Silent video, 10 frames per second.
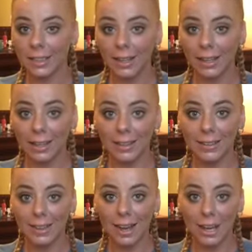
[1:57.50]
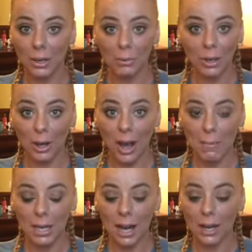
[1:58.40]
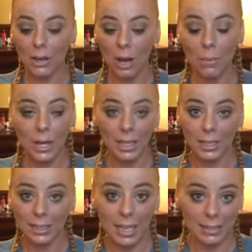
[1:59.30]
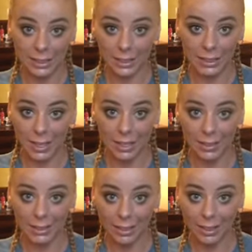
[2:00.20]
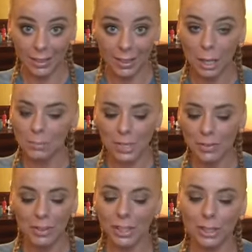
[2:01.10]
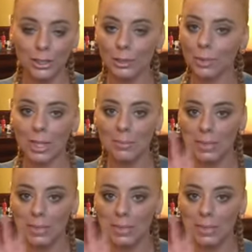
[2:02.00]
and I don't know. I mean, I know I want to get that DNA thing, and I'm definitely going to do it. I'm